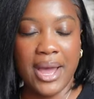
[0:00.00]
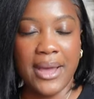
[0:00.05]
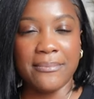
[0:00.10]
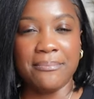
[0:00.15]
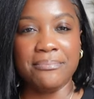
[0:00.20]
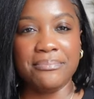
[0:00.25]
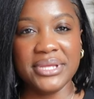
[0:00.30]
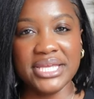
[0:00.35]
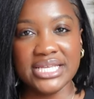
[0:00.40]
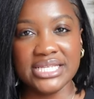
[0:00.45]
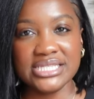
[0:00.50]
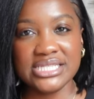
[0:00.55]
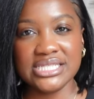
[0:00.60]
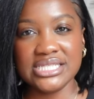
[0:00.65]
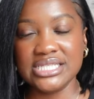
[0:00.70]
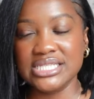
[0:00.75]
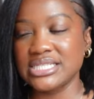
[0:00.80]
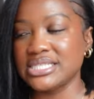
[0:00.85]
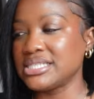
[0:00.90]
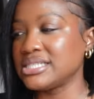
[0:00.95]
my
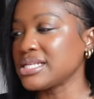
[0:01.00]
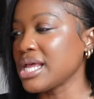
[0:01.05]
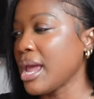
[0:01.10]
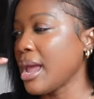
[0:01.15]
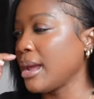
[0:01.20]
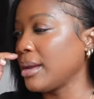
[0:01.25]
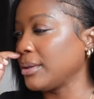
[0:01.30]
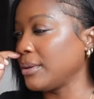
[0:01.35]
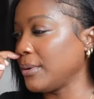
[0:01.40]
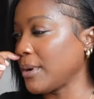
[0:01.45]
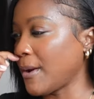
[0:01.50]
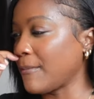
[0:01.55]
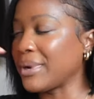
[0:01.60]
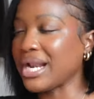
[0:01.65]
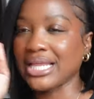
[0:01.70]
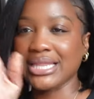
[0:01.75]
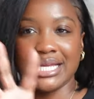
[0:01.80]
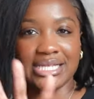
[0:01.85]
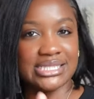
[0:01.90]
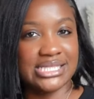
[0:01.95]
business, you know, but
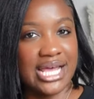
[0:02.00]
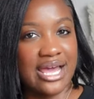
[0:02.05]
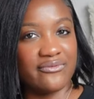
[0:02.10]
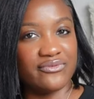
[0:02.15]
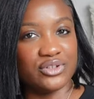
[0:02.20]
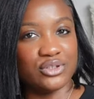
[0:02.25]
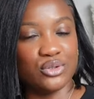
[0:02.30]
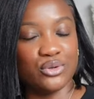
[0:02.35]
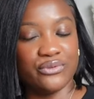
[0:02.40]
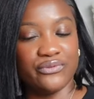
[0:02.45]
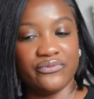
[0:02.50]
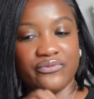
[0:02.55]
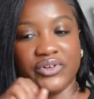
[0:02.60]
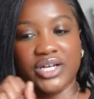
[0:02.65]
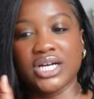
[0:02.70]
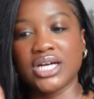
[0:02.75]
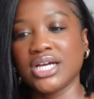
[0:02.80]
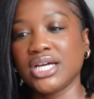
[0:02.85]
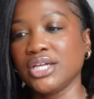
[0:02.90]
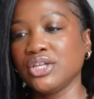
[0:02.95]
I like to have a little
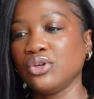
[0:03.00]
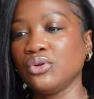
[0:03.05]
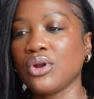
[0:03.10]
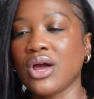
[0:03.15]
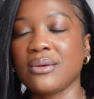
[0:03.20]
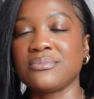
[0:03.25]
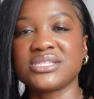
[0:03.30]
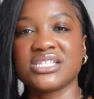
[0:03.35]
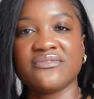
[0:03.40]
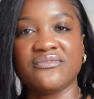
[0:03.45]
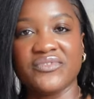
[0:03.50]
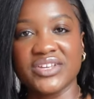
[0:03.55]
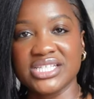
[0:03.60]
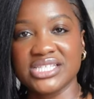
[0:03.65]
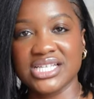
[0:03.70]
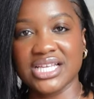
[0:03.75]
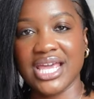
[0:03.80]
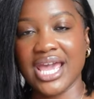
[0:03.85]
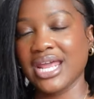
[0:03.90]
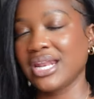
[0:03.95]
fun, you know, I'm
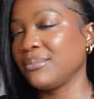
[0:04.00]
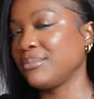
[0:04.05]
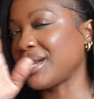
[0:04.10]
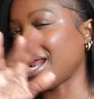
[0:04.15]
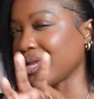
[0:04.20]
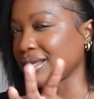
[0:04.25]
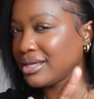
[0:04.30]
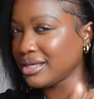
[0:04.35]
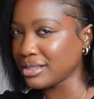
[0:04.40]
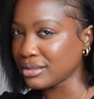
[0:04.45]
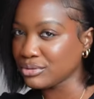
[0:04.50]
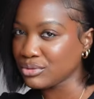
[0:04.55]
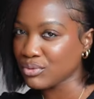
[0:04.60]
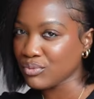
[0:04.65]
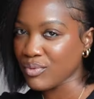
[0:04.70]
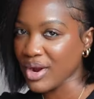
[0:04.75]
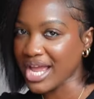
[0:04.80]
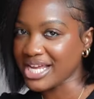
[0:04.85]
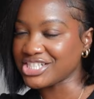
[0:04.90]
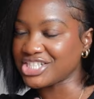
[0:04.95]
sophisticated, but I can get a little
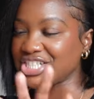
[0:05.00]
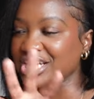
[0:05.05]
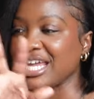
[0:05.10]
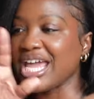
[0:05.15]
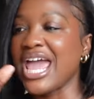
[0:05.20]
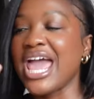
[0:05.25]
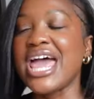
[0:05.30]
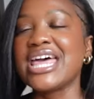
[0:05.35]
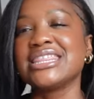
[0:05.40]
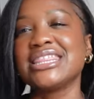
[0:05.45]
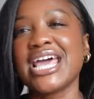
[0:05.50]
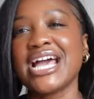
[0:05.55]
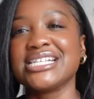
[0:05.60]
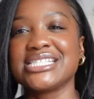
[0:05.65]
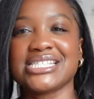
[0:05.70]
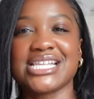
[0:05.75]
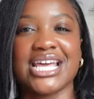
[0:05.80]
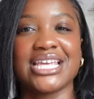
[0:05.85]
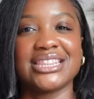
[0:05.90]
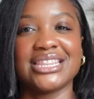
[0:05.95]
ratchet.
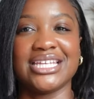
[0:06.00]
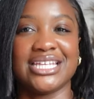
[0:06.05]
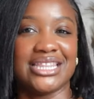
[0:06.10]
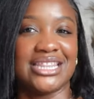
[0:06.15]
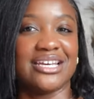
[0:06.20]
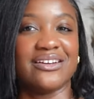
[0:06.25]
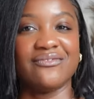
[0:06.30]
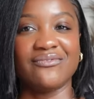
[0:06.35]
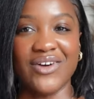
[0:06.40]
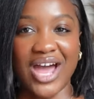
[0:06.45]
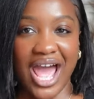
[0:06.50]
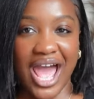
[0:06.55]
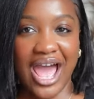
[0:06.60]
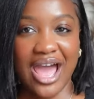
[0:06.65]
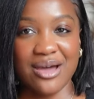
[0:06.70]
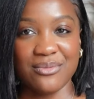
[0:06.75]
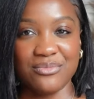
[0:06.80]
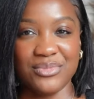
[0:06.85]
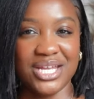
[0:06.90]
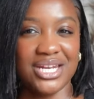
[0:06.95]
That's like the
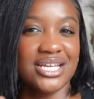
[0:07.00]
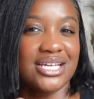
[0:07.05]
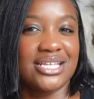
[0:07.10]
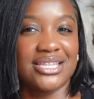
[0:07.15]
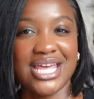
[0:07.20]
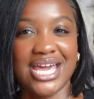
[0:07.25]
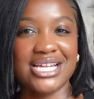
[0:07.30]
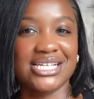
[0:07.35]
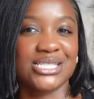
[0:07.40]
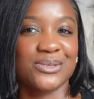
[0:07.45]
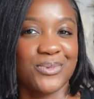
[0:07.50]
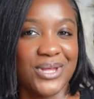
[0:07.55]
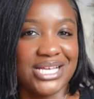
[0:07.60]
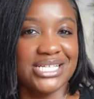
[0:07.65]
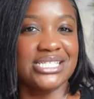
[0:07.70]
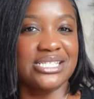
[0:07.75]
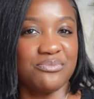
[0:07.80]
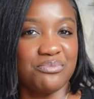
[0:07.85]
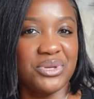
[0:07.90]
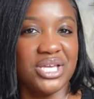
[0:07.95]
vibe, and that
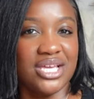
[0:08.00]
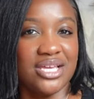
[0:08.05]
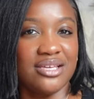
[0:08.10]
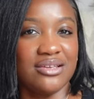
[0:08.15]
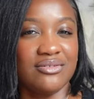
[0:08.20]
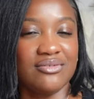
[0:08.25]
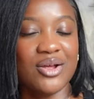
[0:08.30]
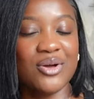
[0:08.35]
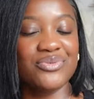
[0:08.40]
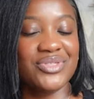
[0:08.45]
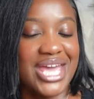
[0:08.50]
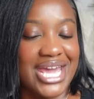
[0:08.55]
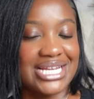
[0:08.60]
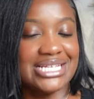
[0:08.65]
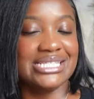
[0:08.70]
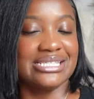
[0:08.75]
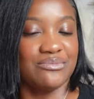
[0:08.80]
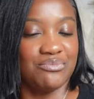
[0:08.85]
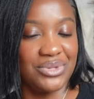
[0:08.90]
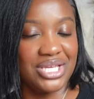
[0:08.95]
explains me, you know, that
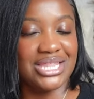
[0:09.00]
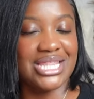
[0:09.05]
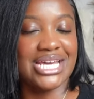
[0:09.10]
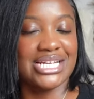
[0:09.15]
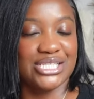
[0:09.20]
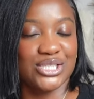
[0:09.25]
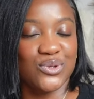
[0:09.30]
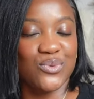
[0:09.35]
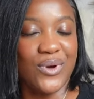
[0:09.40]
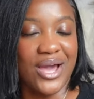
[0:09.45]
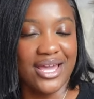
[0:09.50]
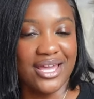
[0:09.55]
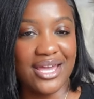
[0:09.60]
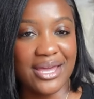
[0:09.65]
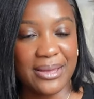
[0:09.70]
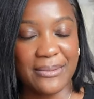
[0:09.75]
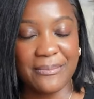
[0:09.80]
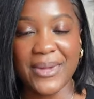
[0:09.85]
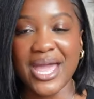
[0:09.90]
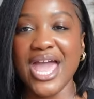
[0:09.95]
is me, that is who I
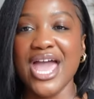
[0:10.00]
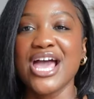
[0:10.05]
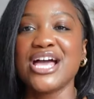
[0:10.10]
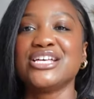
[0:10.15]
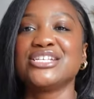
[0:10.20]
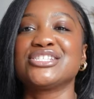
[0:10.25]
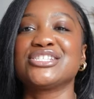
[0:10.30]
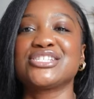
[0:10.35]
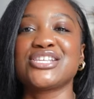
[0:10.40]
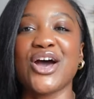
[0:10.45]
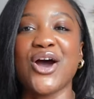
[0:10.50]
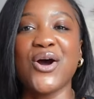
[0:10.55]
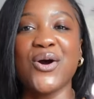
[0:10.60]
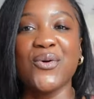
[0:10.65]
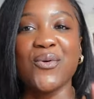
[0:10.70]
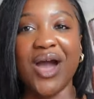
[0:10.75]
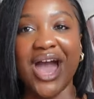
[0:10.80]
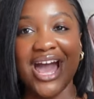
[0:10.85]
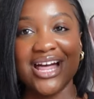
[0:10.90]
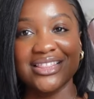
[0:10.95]
am.
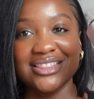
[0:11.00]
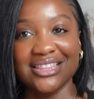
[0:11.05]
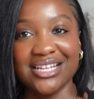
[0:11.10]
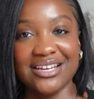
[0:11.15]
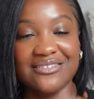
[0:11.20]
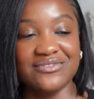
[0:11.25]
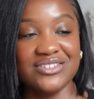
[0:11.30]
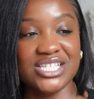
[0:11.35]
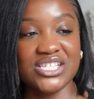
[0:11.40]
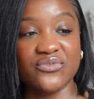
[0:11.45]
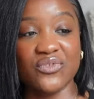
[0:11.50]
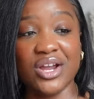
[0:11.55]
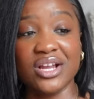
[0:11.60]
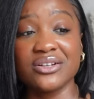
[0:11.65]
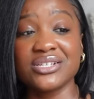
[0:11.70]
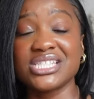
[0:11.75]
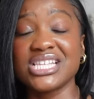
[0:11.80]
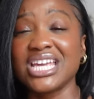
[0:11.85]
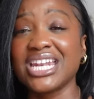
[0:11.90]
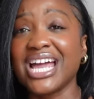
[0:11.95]
So I love this
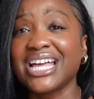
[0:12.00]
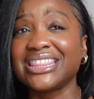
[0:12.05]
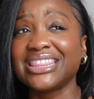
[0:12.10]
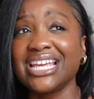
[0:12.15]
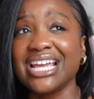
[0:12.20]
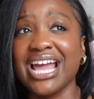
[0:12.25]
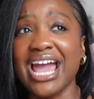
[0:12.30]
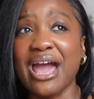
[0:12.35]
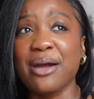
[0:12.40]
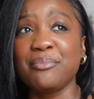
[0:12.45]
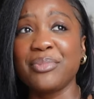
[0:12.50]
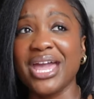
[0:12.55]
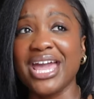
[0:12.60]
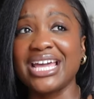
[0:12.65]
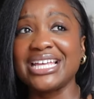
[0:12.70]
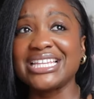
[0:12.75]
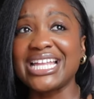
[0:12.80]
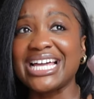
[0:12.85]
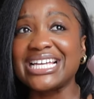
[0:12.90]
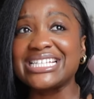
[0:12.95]
fragrance, and I think I
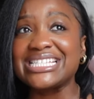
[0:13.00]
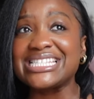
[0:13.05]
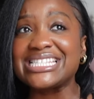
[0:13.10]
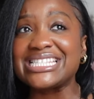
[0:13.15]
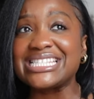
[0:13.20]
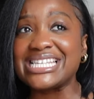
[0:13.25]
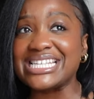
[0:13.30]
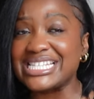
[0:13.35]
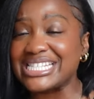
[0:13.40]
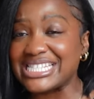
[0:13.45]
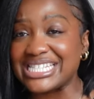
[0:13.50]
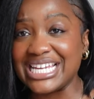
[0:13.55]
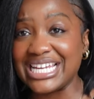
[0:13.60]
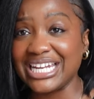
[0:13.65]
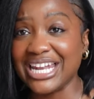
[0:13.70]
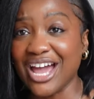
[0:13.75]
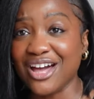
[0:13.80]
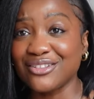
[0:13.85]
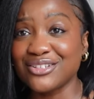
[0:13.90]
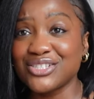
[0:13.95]
paid like
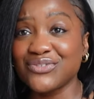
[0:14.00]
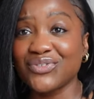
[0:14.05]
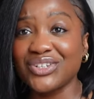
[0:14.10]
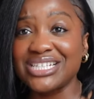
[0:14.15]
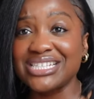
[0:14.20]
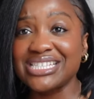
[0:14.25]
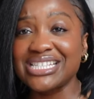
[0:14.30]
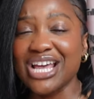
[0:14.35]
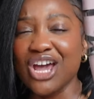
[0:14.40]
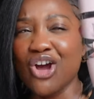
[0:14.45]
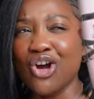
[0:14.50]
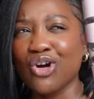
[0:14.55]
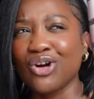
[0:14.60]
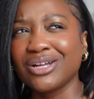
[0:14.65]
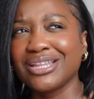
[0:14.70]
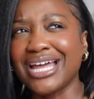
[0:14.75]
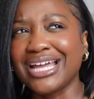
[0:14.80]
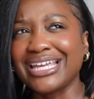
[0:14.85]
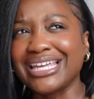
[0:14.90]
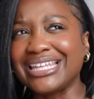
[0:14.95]
$16 for this, or like